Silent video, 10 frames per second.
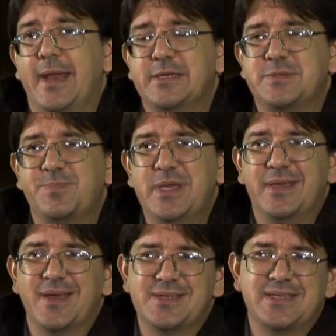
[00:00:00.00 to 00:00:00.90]
And it's
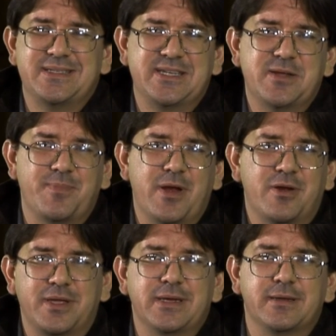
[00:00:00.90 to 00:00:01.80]
because it's an
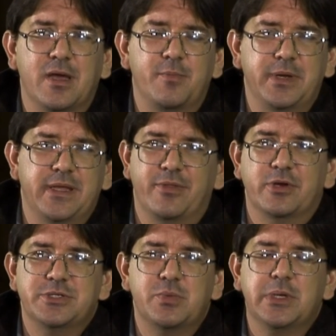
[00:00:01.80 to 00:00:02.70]
American company and
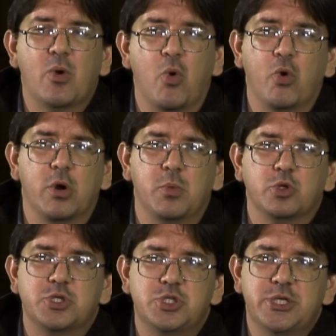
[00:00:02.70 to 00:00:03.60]
they're doing
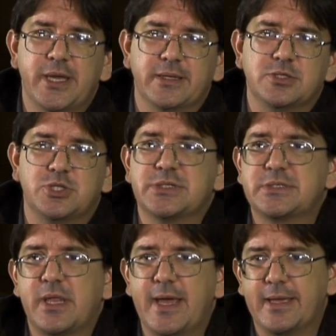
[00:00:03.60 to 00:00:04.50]
horrible shit,
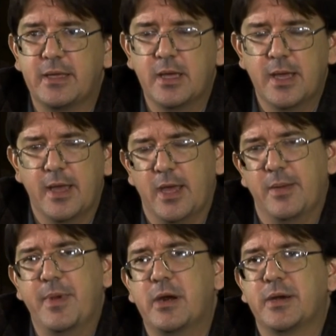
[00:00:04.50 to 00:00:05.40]
just like
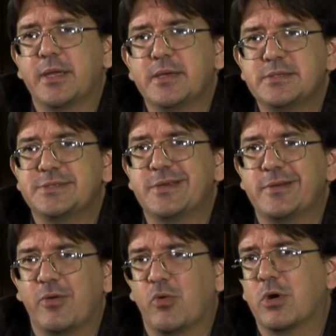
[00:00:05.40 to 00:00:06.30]
America has
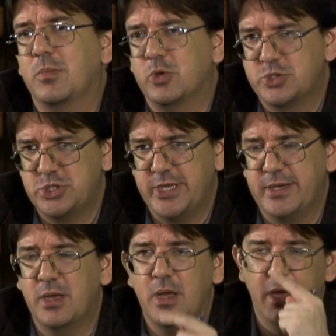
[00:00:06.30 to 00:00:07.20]
done horrible
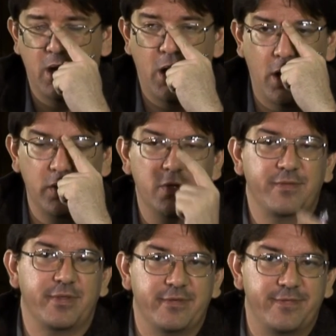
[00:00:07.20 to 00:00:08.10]
shit all
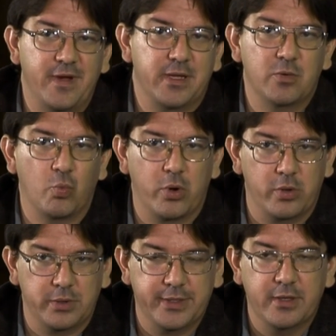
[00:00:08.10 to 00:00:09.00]
over the fucking
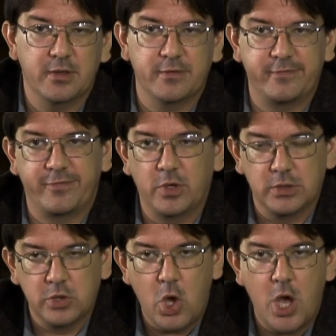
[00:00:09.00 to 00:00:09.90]
world for
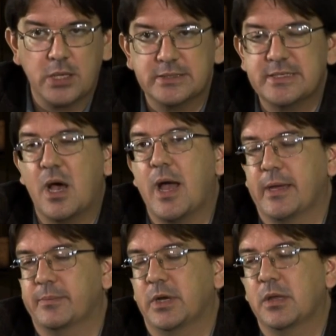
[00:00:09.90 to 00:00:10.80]
a long
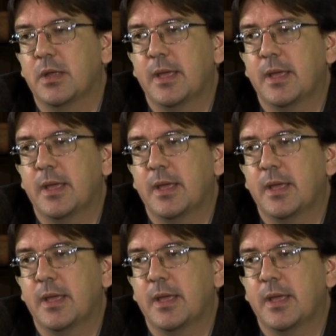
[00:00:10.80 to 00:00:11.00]
time.